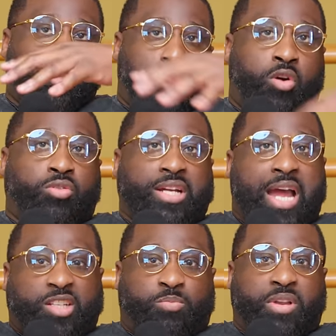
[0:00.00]
older
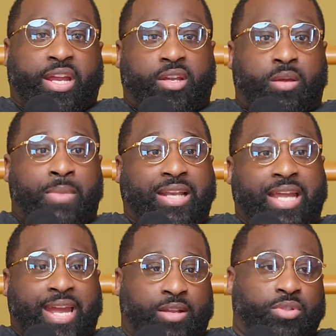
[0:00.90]
guys play, and my
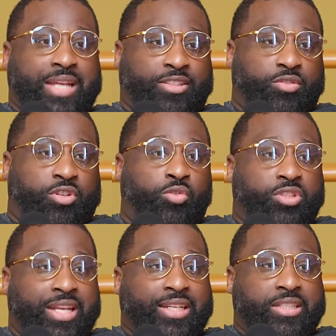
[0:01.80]
daddy was actually
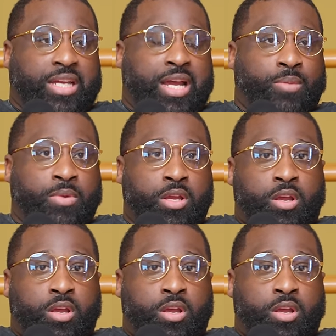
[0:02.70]
coaching at the time.